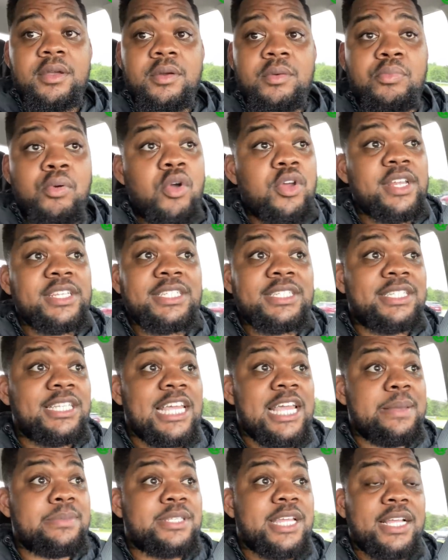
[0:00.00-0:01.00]
Brought into
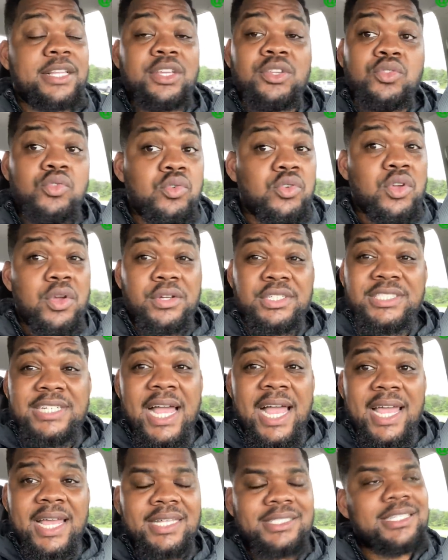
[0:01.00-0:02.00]
teams like the New York
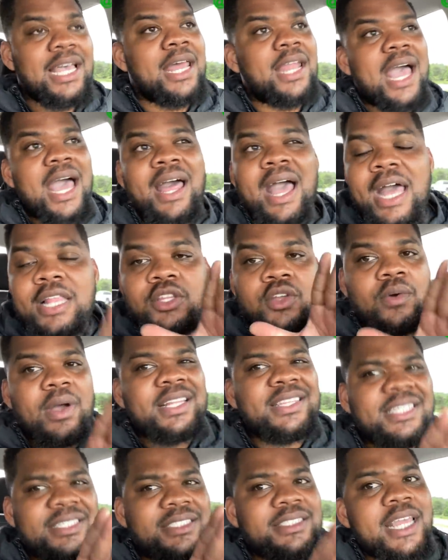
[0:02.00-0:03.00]
Giants. I don't
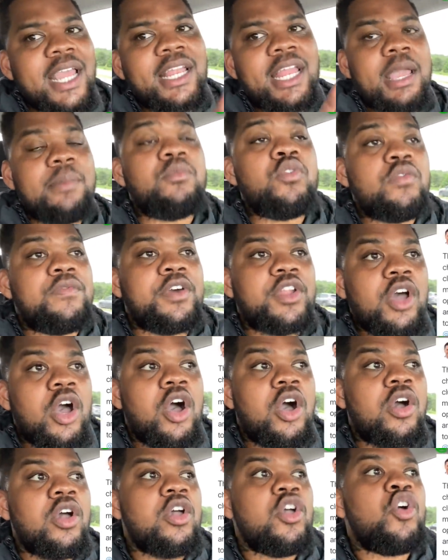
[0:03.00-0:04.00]
understand that move at
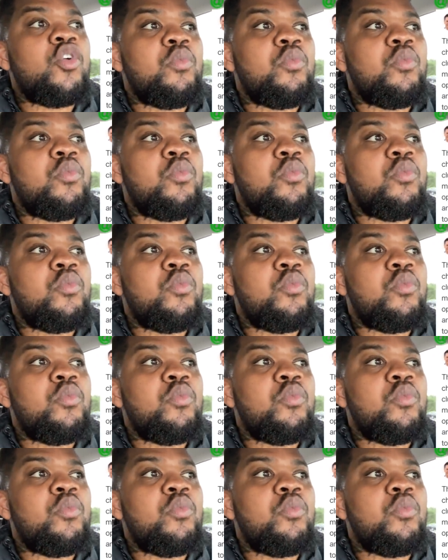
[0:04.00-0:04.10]
all.